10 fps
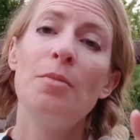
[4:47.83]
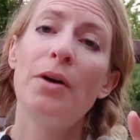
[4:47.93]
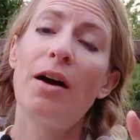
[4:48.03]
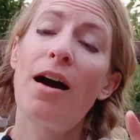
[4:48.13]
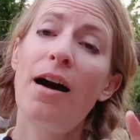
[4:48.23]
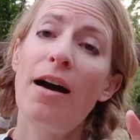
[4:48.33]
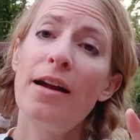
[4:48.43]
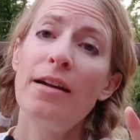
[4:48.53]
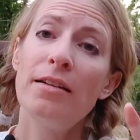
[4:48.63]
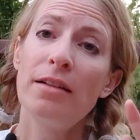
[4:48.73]
But
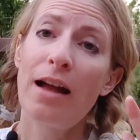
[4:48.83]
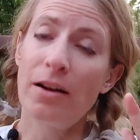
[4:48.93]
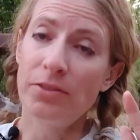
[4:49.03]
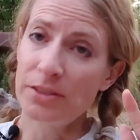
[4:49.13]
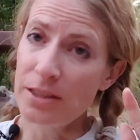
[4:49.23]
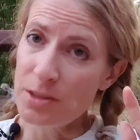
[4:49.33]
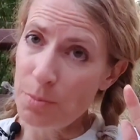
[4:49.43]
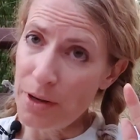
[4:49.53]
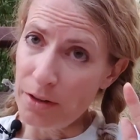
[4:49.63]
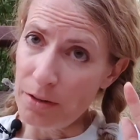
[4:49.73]
I have such a
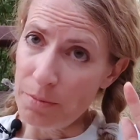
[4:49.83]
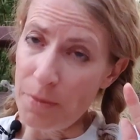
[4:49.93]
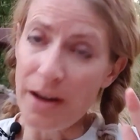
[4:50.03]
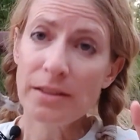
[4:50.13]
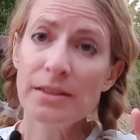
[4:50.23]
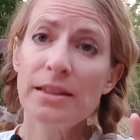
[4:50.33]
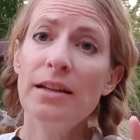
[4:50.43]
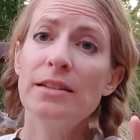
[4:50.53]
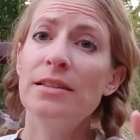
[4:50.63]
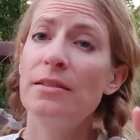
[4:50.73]
better
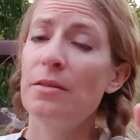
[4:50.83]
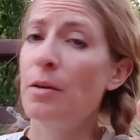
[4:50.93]
mindset,